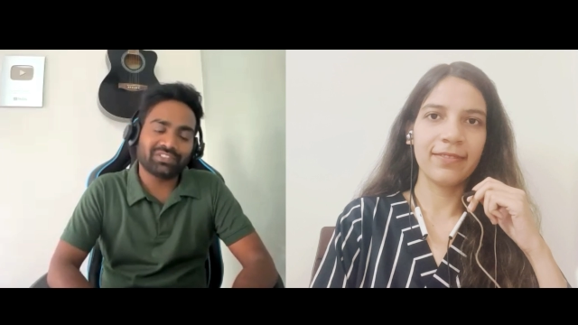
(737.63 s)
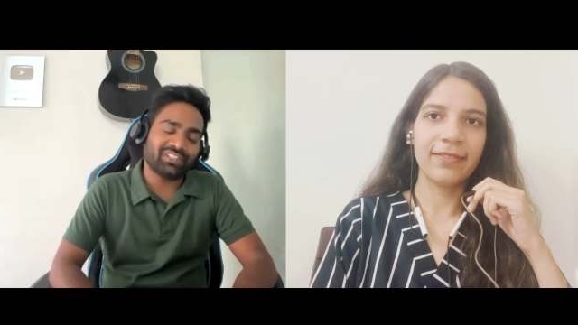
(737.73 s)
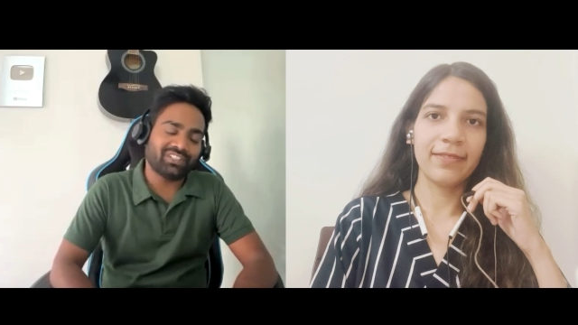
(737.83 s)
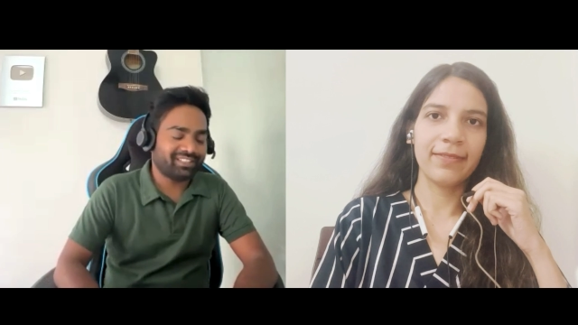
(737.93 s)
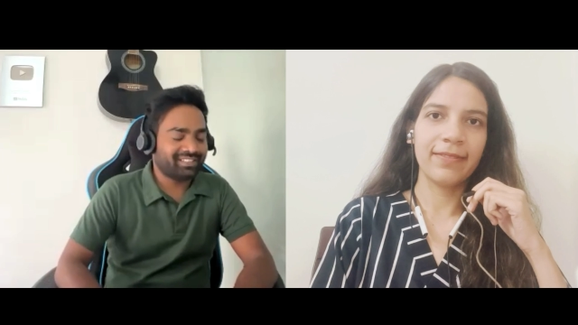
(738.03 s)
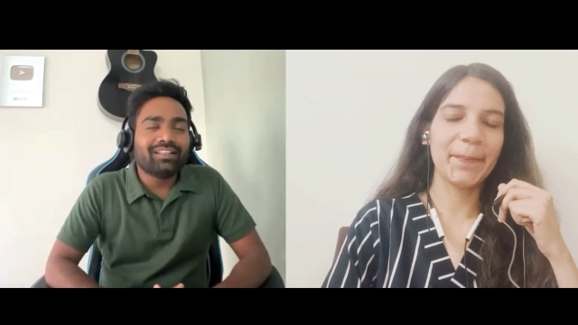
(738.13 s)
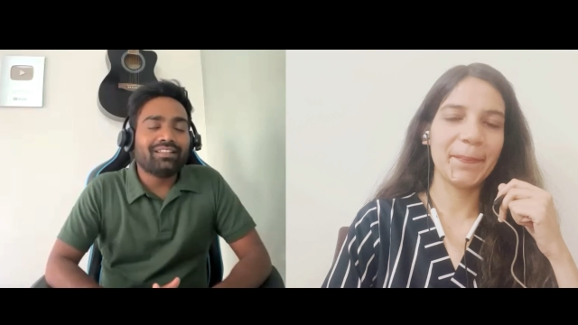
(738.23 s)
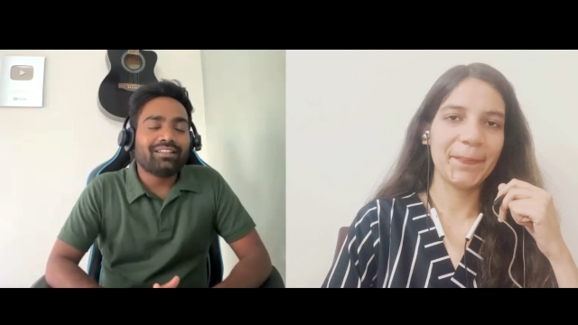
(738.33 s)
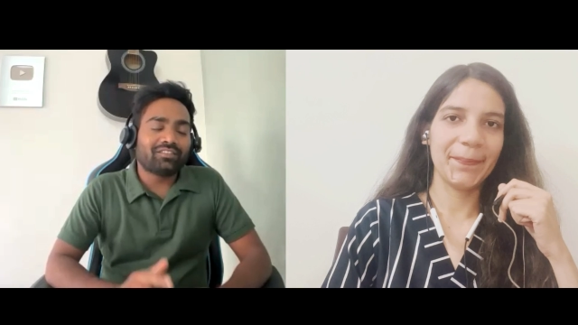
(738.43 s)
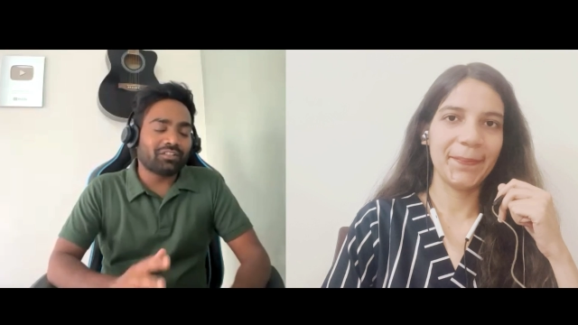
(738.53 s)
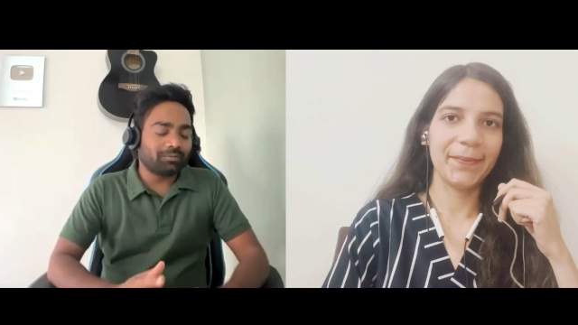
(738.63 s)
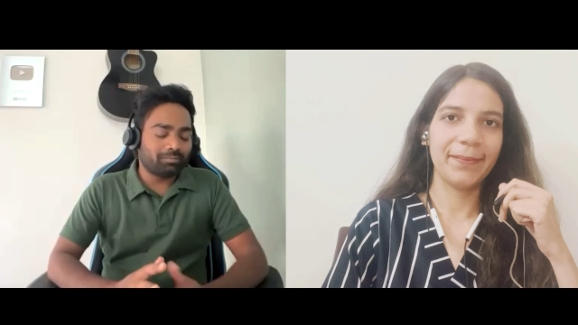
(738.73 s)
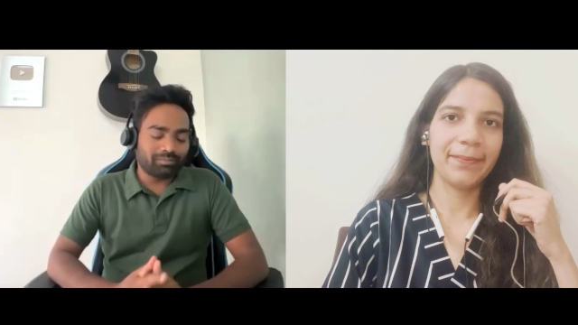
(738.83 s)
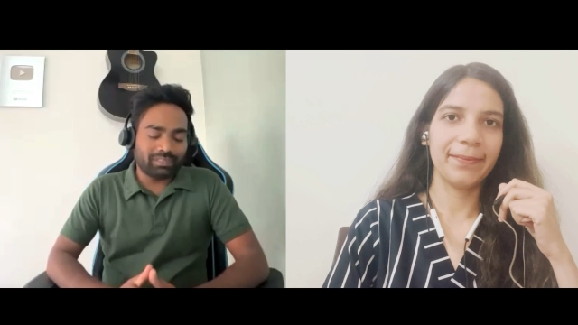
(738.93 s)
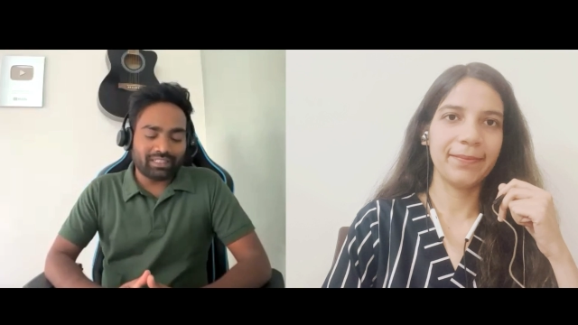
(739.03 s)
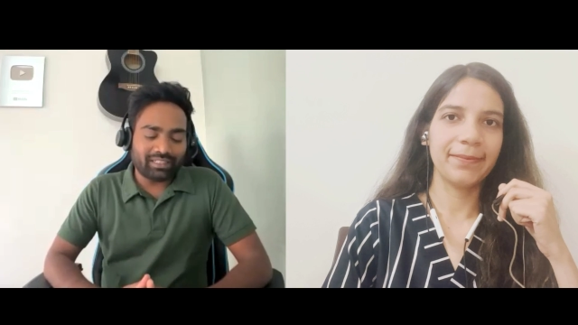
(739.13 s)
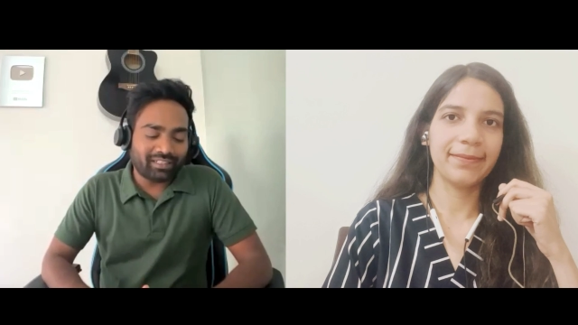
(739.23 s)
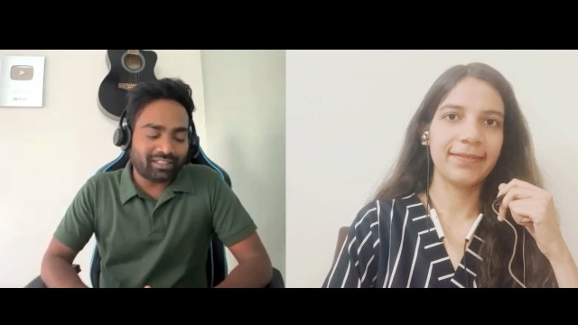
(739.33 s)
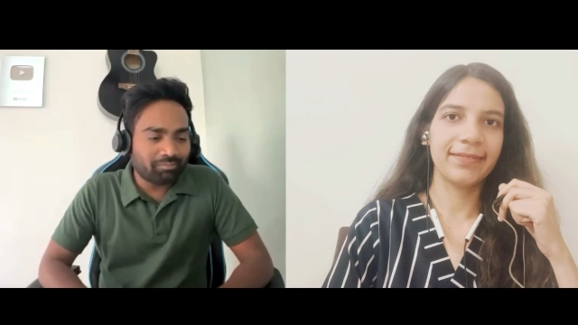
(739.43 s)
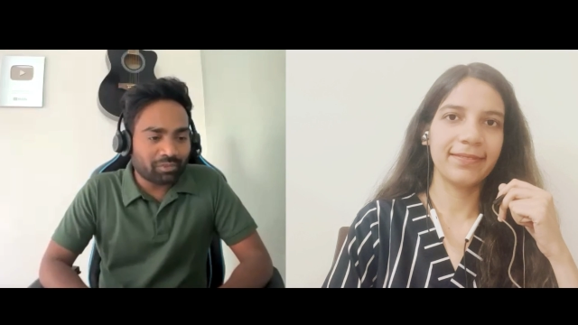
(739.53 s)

Speaker 1: Got it. So, uh,